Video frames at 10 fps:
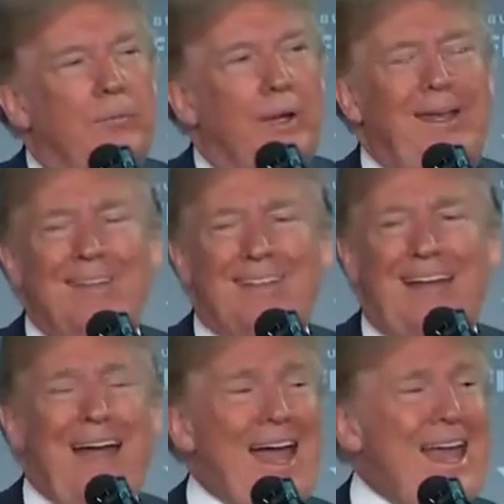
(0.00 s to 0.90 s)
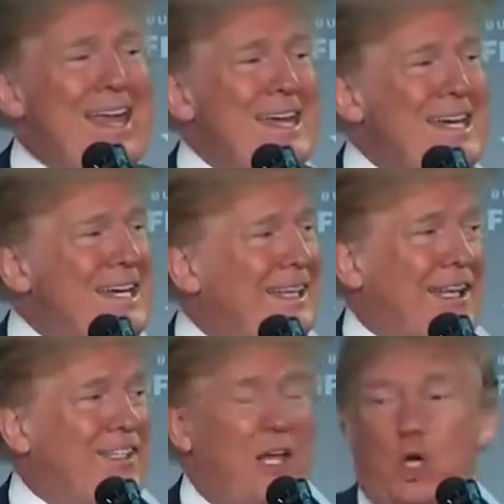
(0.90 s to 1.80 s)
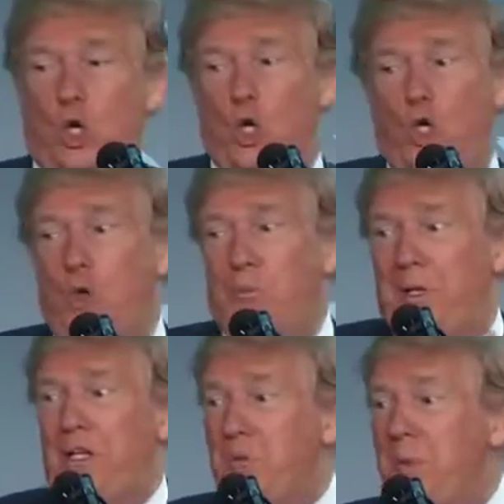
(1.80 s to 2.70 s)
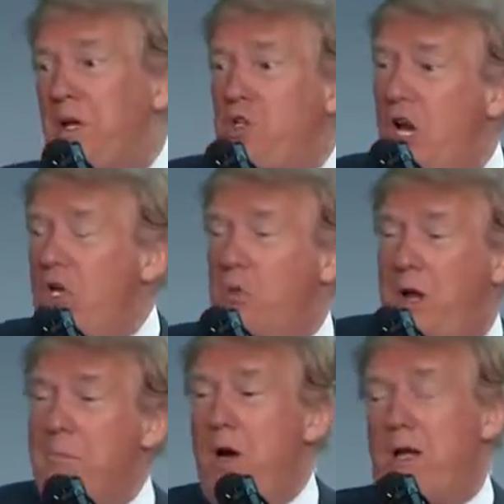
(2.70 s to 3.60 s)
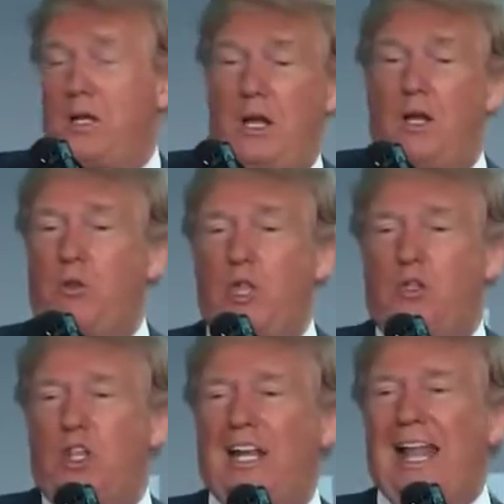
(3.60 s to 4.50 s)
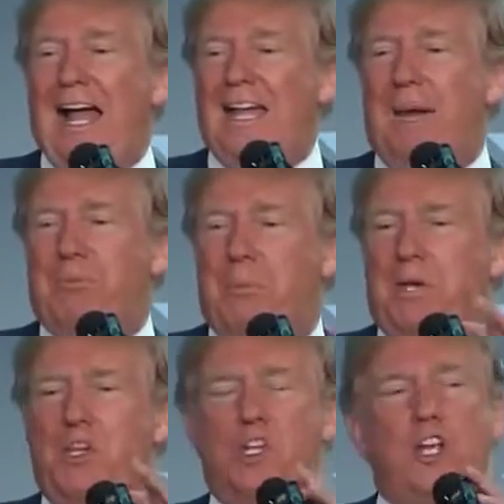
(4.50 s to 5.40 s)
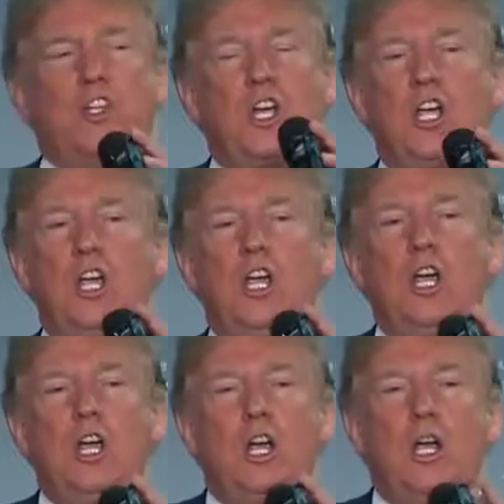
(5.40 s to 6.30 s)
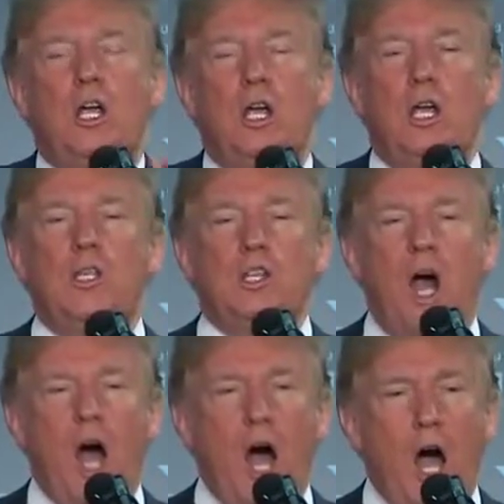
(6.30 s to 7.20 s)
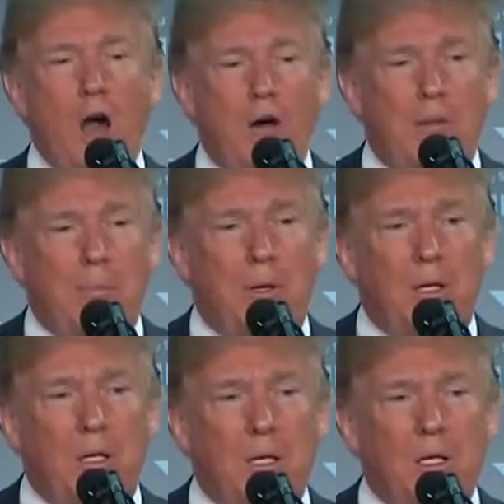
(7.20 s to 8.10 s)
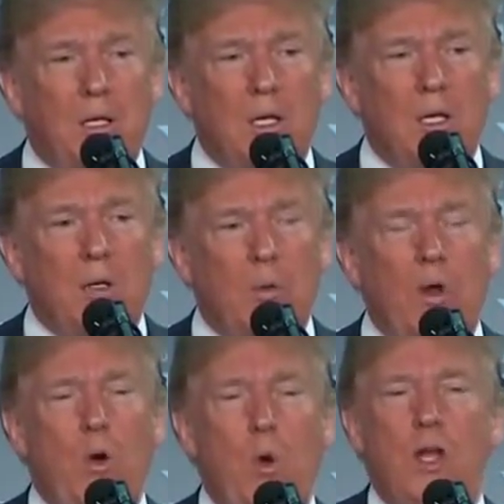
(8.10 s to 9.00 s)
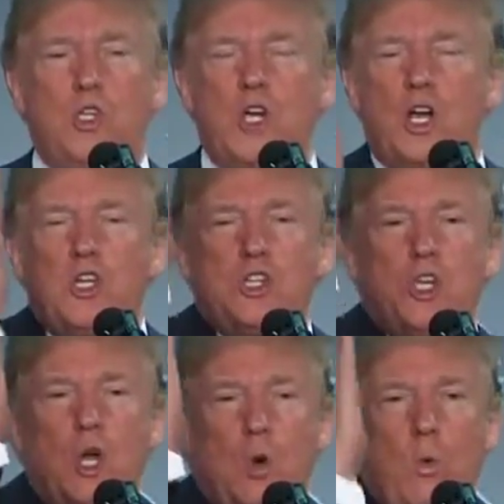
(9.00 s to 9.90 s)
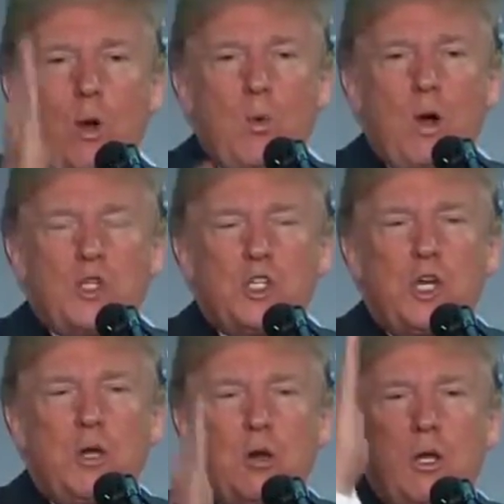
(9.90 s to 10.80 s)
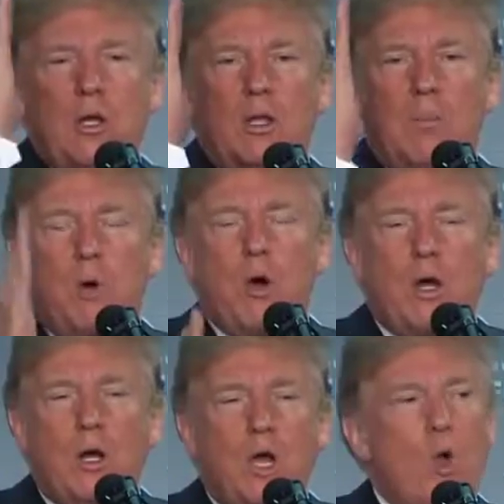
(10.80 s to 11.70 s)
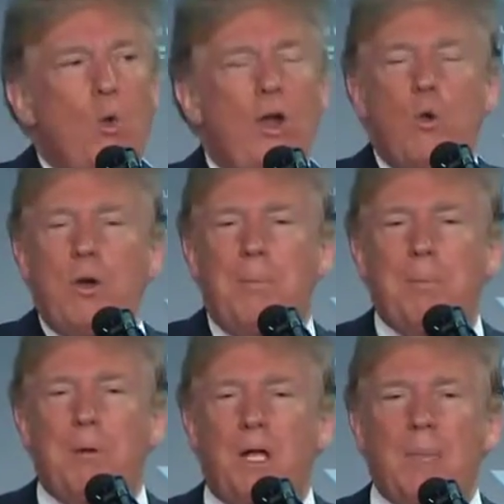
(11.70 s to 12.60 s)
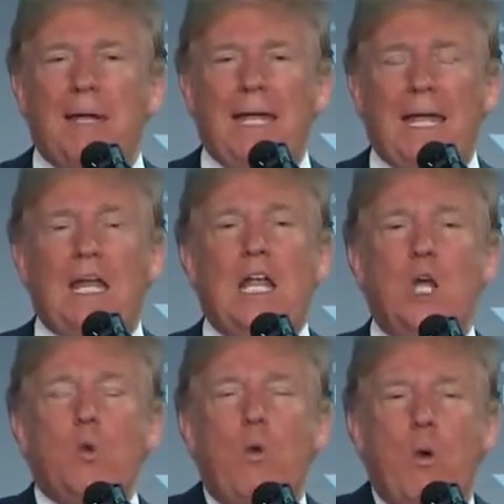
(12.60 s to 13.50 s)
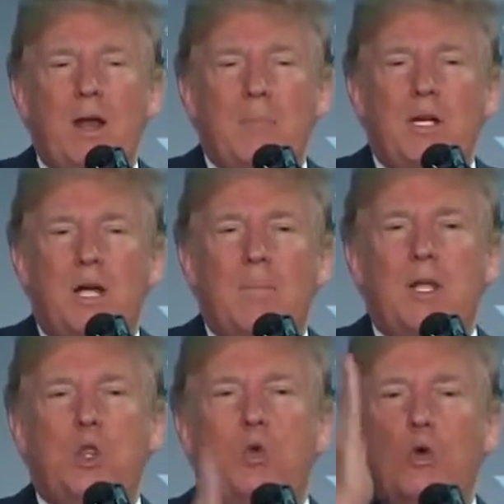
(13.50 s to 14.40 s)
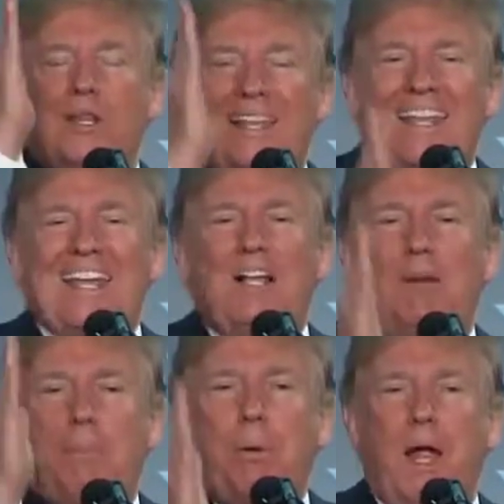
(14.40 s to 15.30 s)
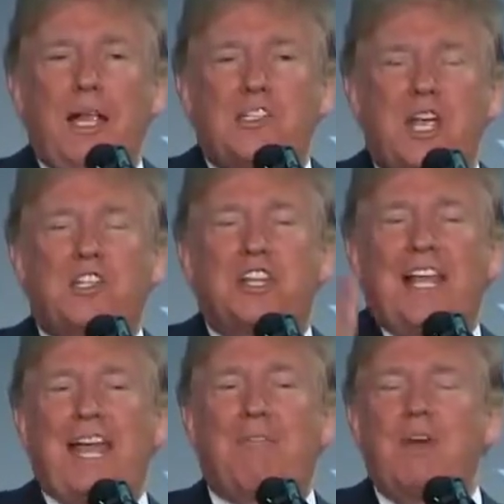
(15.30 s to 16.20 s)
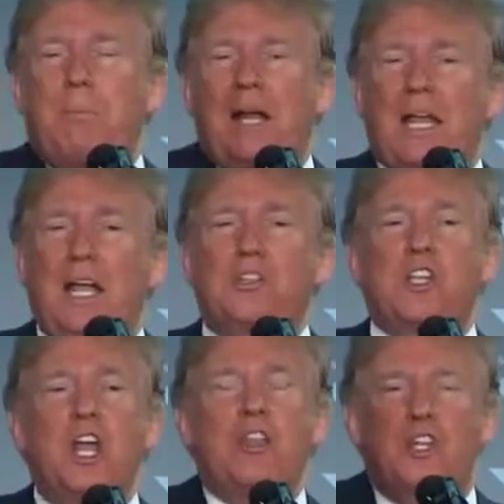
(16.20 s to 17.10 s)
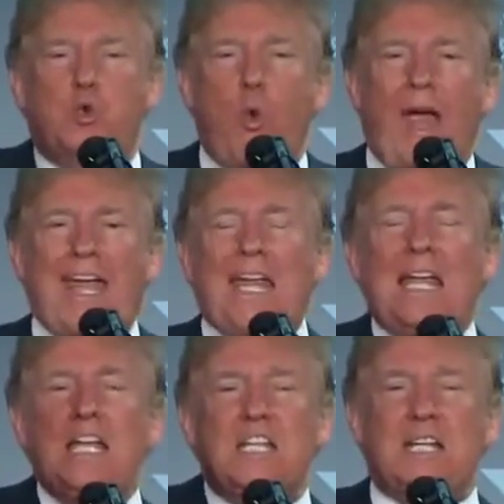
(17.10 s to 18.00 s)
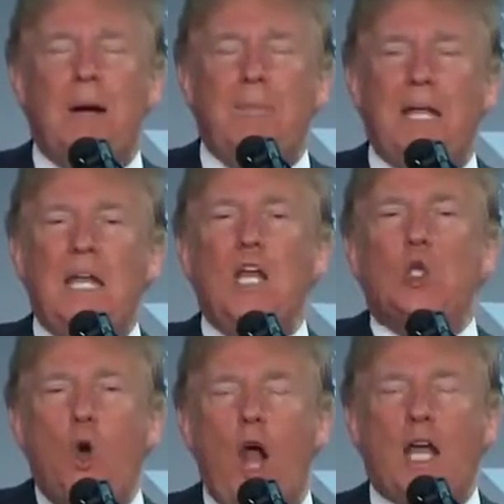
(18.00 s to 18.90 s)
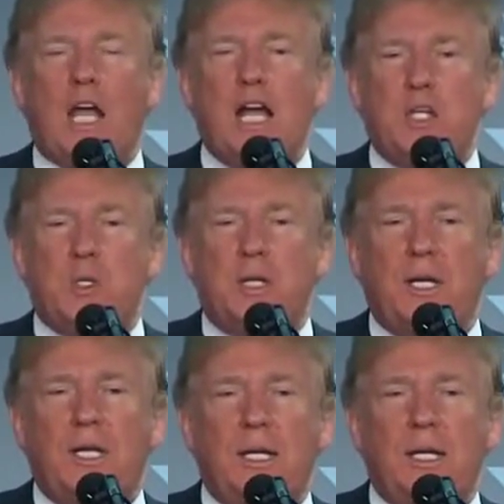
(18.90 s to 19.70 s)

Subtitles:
But here's a guy. They say, could you please be a judge? Come on, get it. They line up to be a judge. It's horrible. We don't want judges. We want security on the border. We don't want people coming in. We want them to come in through a legal process like everybody else that's waiting to come in to our country.